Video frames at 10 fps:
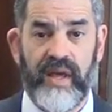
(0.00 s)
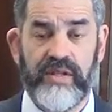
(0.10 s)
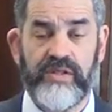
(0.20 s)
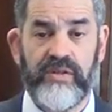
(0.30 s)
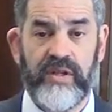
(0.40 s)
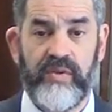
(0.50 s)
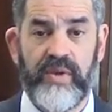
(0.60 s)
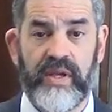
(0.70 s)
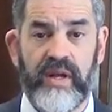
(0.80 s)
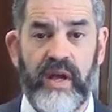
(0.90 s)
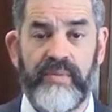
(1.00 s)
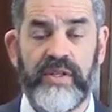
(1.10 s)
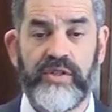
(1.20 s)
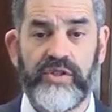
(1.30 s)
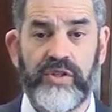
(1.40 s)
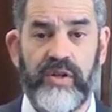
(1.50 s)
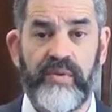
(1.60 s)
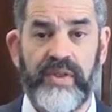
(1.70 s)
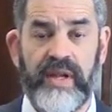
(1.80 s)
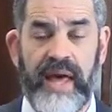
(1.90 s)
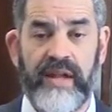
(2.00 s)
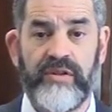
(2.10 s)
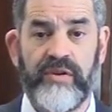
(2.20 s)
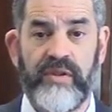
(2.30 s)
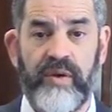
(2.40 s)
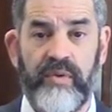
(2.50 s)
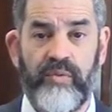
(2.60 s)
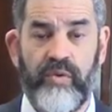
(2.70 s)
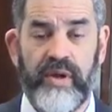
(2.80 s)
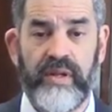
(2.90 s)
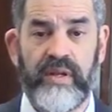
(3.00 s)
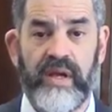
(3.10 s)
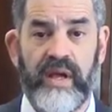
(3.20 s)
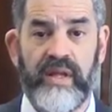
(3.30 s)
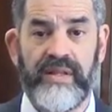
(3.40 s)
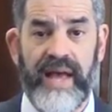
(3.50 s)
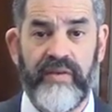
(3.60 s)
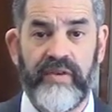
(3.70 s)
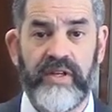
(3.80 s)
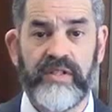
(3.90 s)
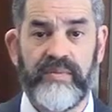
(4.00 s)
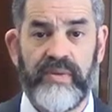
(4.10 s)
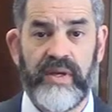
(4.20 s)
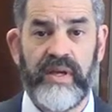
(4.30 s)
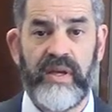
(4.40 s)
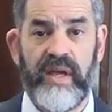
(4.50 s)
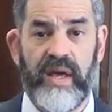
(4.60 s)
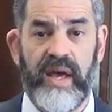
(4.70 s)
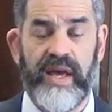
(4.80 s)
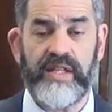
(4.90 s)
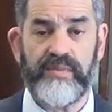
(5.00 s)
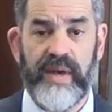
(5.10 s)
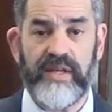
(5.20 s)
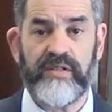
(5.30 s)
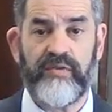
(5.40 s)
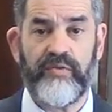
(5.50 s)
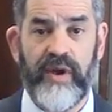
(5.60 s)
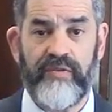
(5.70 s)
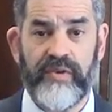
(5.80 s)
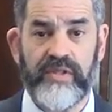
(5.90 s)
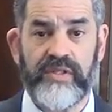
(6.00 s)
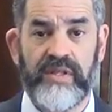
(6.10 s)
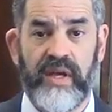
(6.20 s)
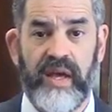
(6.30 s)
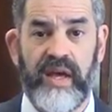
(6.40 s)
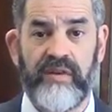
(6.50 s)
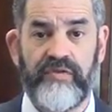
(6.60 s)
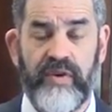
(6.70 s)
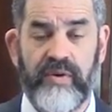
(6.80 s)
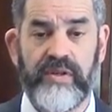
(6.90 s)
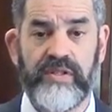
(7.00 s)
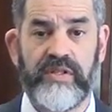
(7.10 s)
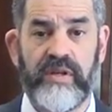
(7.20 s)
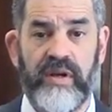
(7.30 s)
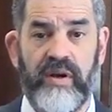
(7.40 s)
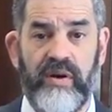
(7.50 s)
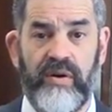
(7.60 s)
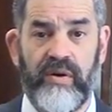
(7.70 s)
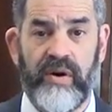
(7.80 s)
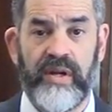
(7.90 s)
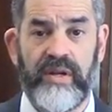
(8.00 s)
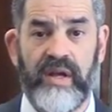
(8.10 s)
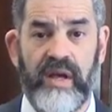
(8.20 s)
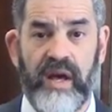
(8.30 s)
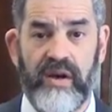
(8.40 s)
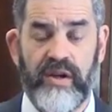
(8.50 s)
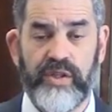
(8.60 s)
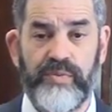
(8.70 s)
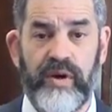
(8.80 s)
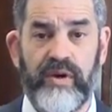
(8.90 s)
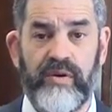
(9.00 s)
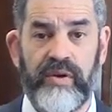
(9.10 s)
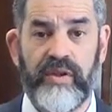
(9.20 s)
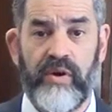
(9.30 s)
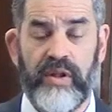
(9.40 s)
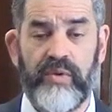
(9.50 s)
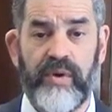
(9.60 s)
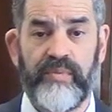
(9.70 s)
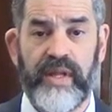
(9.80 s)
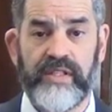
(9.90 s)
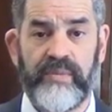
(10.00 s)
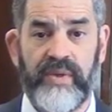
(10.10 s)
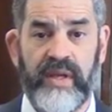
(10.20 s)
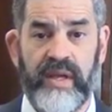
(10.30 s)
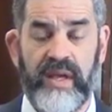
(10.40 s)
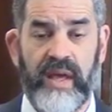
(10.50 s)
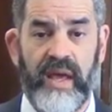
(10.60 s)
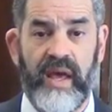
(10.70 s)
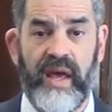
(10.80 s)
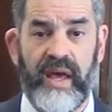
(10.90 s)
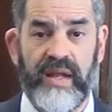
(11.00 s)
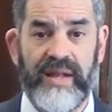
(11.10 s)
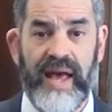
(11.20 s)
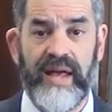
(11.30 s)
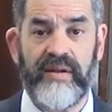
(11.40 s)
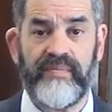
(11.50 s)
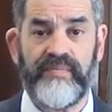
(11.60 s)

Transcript: and certainly we can come into shul with an attitude that we want davening to be a space of reverence and focus on HaKadosh Baruch Hu, on the Holy One, blessed be He, and not